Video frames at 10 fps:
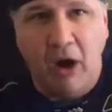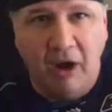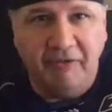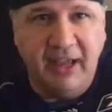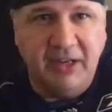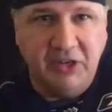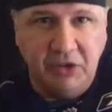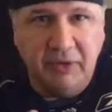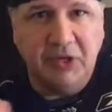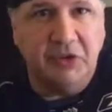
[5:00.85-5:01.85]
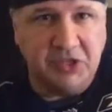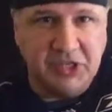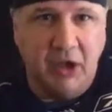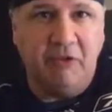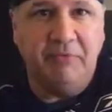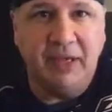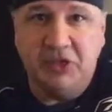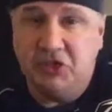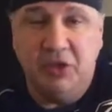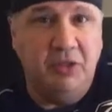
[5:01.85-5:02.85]
off and do it yourself
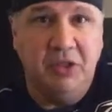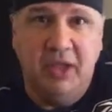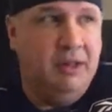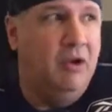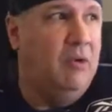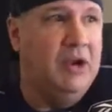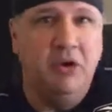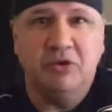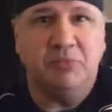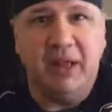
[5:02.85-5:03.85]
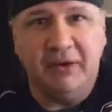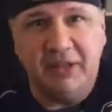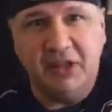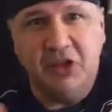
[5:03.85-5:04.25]
because you, no one knows better